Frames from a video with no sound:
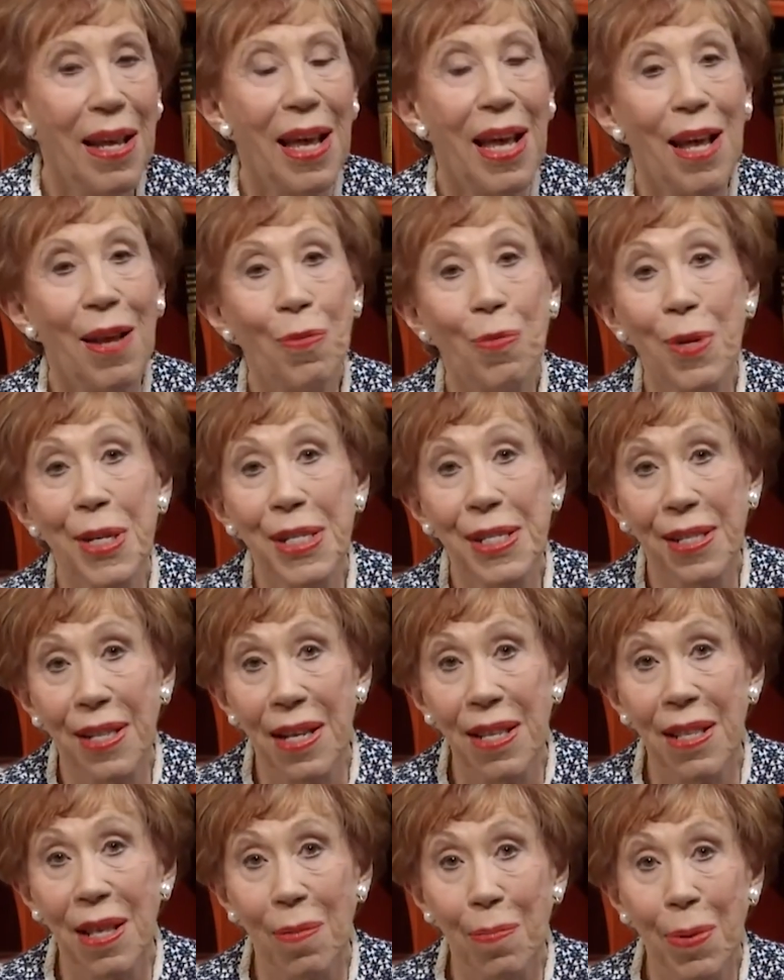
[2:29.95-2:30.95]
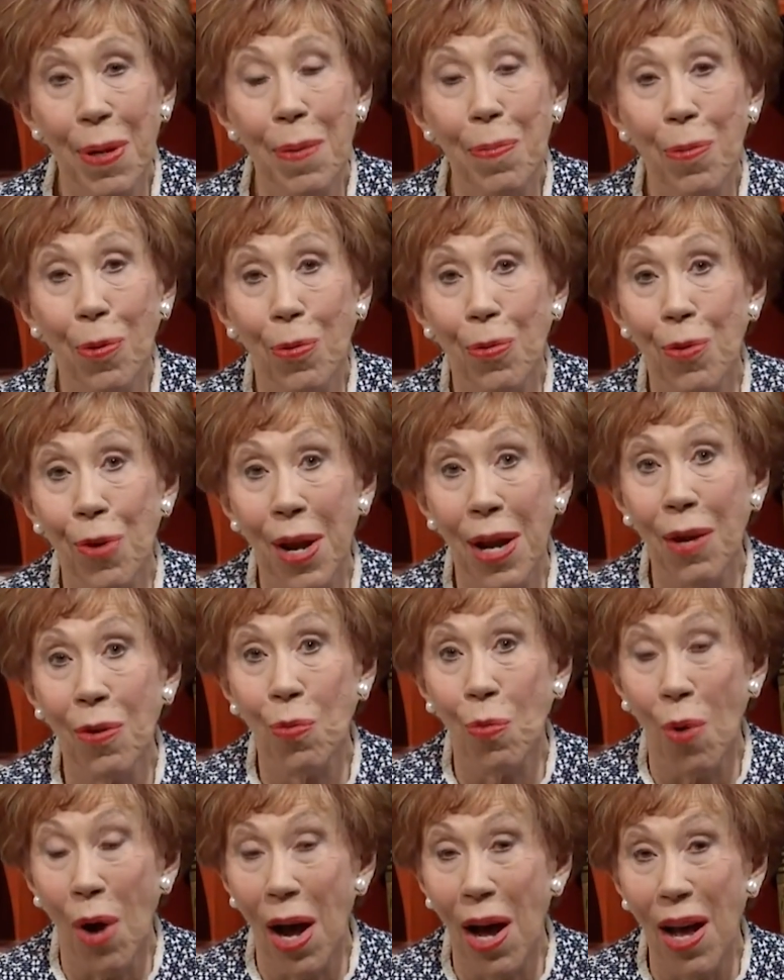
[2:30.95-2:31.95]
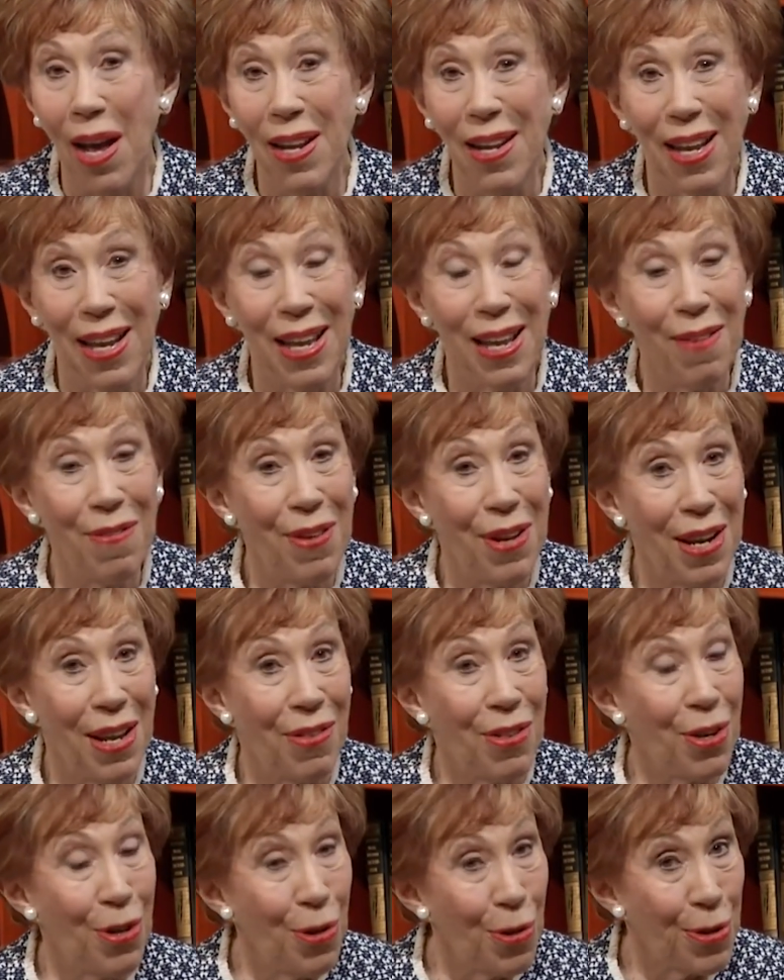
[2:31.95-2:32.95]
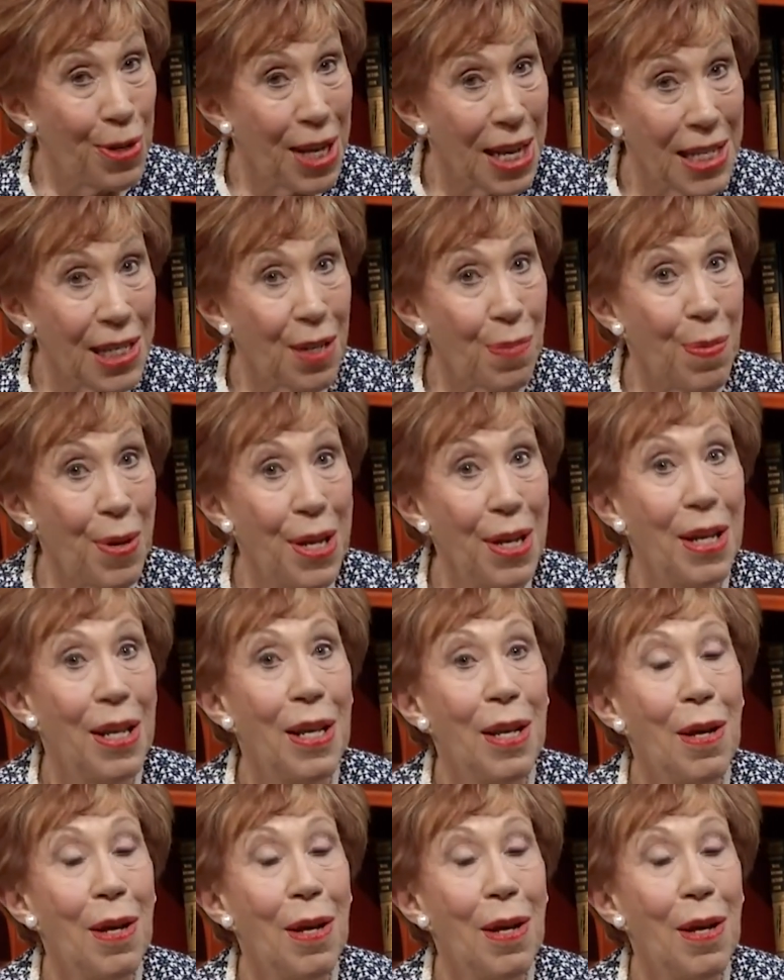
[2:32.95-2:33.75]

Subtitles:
And we see that people drank wine, even in the New Testament.